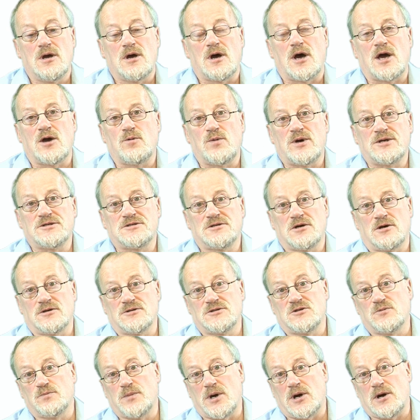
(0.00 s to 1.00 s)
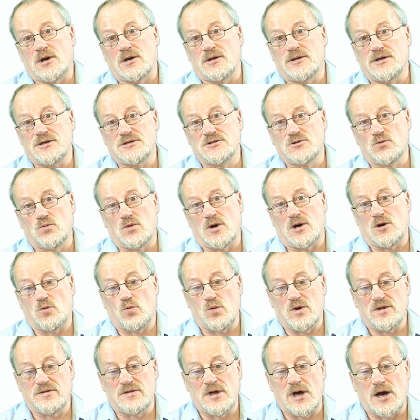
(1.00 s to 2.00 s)
I went on to Berkeley to work
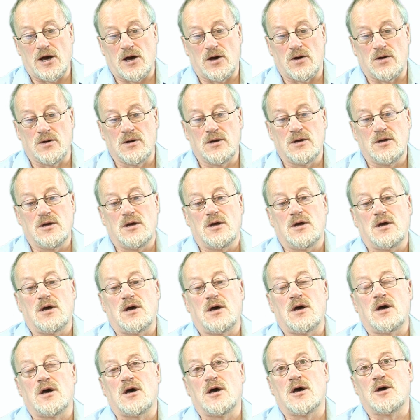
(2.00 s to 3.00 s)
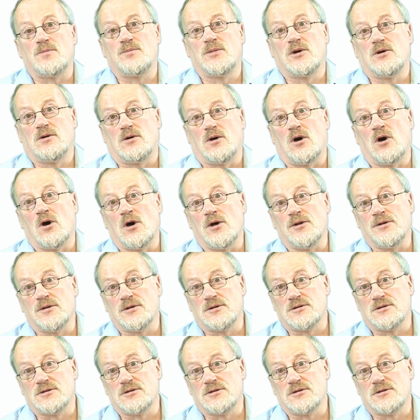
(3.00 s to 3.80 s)
with Hal um, on